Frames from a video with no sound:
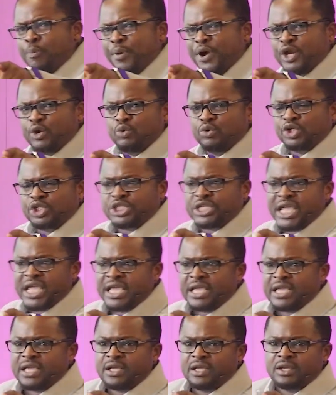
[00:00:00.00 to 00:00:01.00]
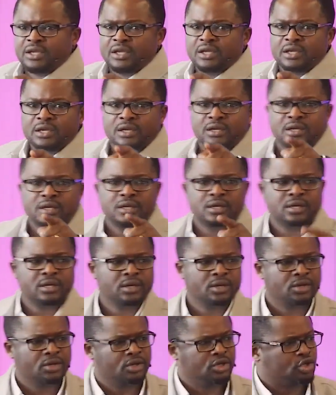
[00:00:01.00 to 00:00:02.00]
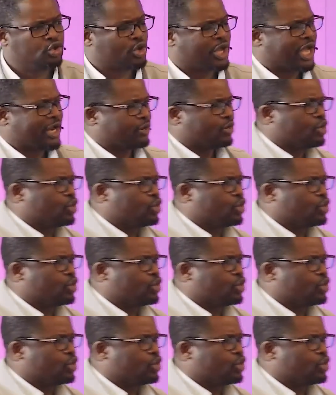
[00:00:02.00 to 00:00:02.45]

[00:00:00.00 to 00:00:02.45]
Nobody will say, you